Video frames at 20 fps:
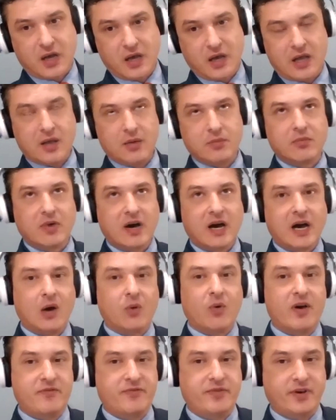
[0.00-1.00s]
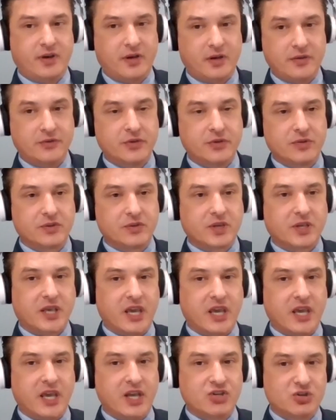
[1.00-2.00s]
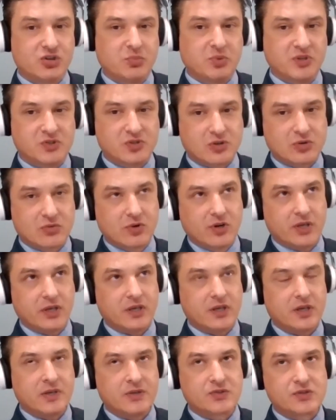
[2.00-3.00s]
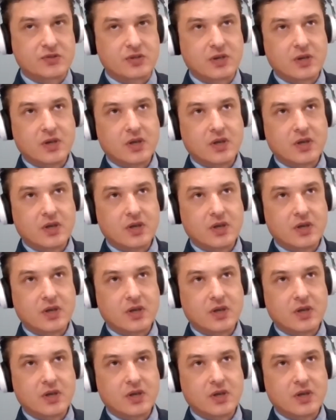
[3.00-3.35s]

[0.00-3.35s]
However, you know, the KGB schooling is